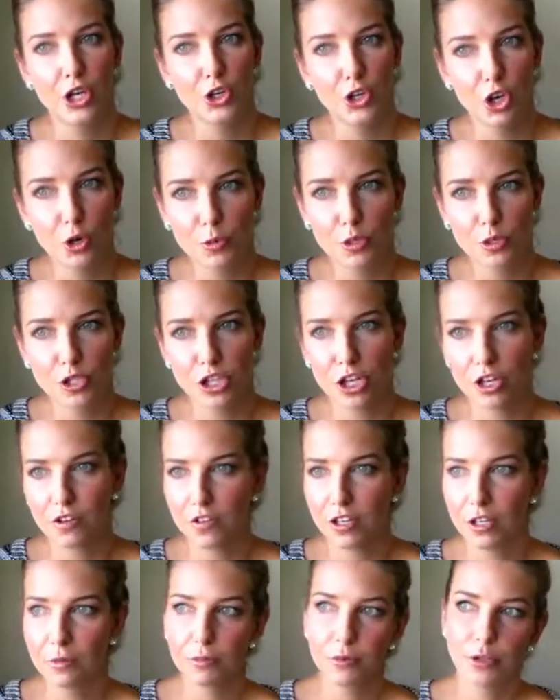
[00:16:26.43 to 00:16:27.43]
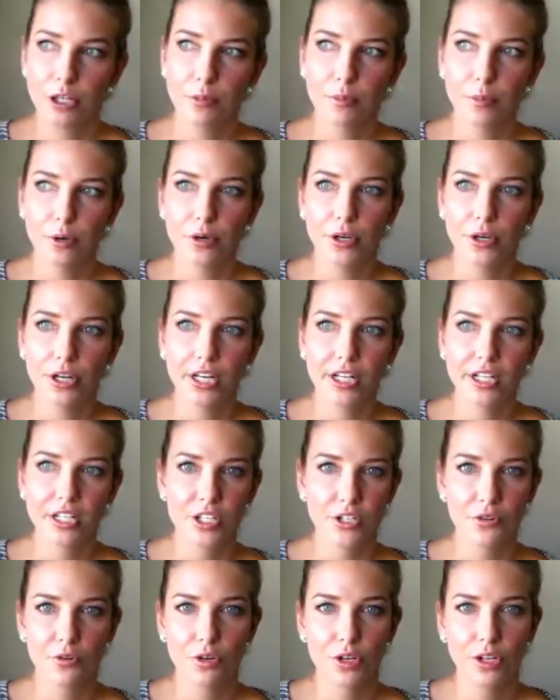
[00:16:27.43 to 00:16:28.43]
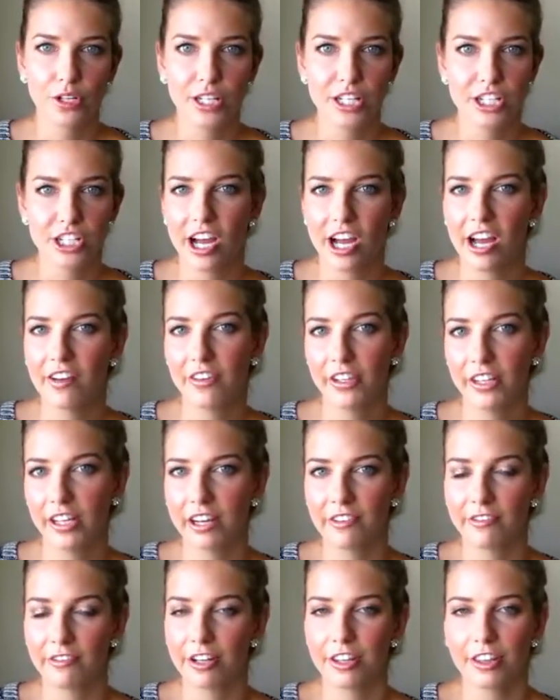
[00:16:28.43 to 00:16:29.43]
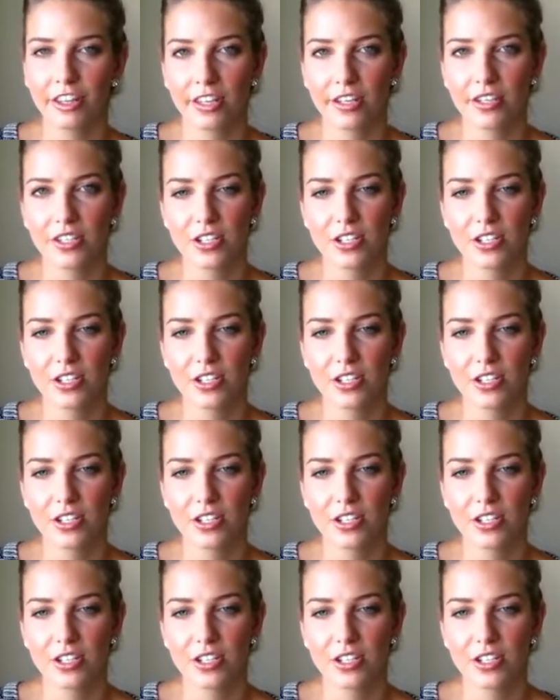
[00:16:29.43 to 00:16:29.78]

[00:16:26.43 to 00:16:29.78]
normal surfing, boogie boarding, snorkeling, diving, everything.